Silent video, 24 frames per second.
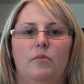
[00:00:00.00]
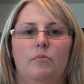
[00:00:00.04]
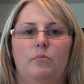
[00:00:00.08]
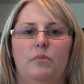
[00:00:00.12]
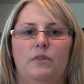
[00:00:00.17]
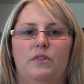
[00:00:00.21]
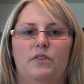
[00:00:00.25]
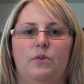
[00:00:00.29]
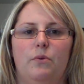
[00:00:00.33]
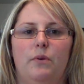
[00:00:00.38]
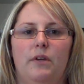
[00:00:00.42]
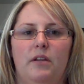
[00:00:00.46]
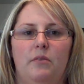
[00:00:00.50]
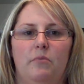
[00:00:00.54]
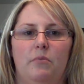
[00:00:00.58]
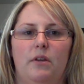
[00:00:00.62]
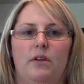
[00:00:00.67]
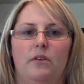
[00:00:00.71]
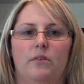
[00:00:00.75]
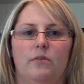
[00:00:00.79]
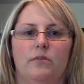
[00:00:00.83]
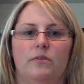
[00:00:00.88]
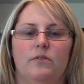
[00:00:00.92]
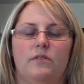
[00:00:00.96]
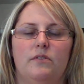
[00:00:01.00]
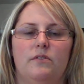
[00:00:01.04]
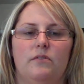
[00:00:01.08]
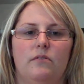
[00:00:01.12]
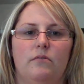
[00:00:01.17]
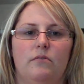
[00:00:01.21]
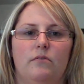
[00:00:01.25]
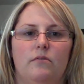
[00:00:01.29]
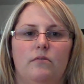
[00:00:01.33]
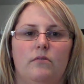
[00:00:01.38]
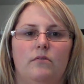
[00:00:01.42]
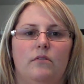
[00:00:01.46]
between meals,
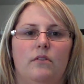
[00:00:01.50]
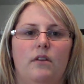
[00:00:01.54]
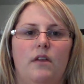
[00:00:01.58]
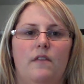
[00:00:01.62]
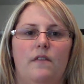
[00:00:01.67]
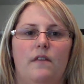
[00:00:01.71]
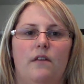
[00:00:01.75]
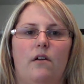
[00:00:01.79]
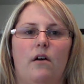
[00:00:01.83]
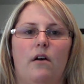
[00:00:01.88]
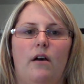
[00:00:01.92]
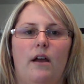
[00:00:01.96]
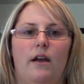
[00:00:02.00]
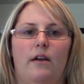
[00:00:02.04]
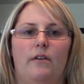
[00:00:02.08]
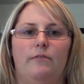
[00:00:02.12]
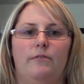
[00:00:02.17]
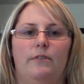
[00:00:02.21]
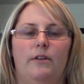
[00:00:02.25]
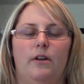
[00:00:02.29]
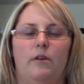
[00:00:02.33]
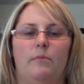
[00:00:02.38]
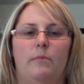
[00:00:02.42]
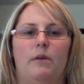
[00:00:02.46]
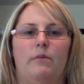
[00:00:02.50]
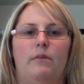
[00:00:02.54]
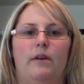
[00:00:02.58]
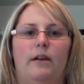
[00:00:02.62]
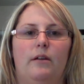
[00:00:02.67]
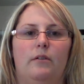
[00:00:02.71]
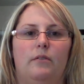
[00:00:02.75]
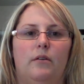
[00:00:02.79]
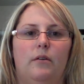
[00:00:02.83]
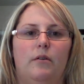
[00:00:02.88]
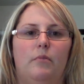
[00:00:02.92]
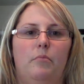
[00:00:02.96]
and then I'll have, my
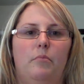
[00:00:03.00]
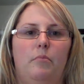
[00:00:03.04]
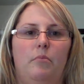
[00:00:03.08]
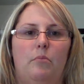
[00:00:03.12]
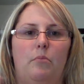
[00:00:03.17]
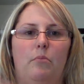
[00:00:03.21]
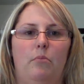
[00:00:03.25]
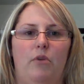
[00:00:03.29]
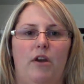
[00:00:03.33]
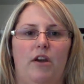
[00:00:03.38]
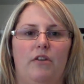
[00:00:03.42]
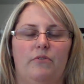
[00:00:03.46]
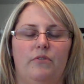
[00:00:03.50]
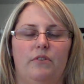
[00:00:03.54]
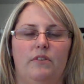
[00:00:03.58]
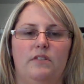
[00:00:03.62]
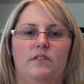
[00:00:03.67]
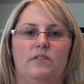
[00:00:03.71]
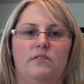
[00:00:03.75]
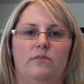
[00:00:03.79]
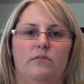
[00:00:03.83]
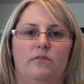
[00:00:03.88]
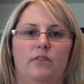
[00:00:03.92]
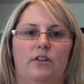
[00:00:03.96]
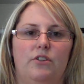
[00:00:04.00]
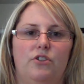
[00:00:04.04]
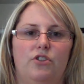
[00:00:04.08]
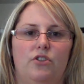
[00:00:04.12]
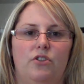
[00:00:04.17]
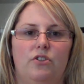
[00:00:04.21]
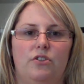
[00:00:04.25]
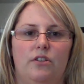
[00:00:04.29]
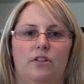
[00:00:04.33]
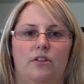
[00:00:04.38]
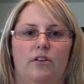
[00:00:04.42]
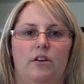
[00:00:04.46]
regular breakfast, lunch,
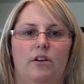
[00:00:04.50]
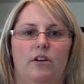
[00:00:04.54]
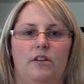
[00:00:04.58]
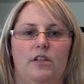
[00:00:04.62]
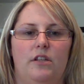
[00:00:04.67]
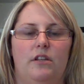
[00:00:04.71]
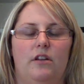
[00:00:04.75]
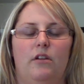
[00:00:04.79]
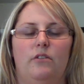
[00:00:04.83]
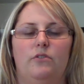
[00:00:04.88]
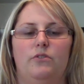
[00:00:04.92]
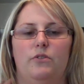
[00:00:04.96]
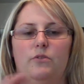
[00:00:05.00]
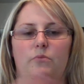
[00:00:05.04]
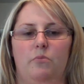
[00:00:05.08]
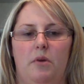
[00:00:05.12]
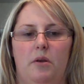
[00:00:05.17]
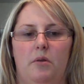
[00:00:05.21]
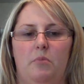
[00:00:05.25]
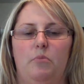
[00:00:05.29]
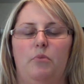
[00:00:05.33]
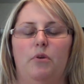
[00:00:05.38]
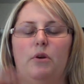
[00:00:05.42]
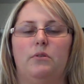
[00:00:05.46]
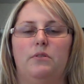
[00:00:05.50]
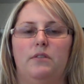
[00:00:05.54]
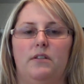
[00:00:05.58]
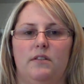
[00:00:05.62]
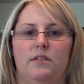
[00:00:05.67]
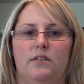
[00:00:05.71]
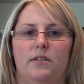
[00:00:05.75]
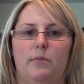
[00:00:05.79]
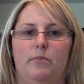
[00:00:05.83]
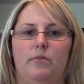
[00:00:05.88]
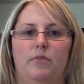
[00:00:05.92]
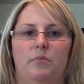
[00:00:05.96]
and dinner, and then I'll do my
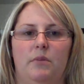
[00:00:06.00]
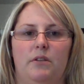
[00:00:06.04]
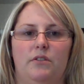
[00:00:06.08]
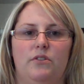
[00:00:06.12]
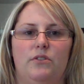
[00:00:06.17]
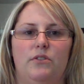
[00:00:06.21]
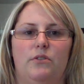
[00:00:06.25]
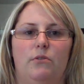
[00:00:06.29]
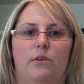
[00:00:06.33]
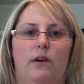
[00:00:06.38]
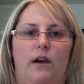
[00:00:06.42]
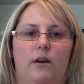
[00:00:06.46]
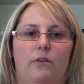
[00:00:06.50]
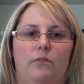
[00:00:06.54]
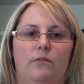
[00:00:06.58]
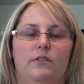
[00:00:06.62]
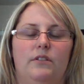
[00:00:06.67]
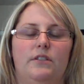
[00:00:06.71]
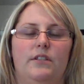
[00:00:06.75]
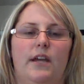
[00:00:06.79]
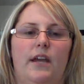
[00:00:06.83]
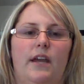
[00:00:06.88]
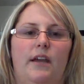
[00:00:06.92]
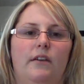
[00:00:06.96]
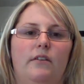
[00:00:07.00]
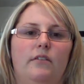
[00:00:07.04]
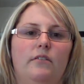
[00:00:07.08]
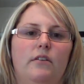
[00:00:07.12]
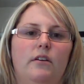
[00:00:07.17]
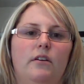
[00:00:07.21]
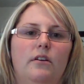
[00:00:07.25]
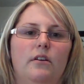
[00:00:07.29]
protein supplements throughout the day,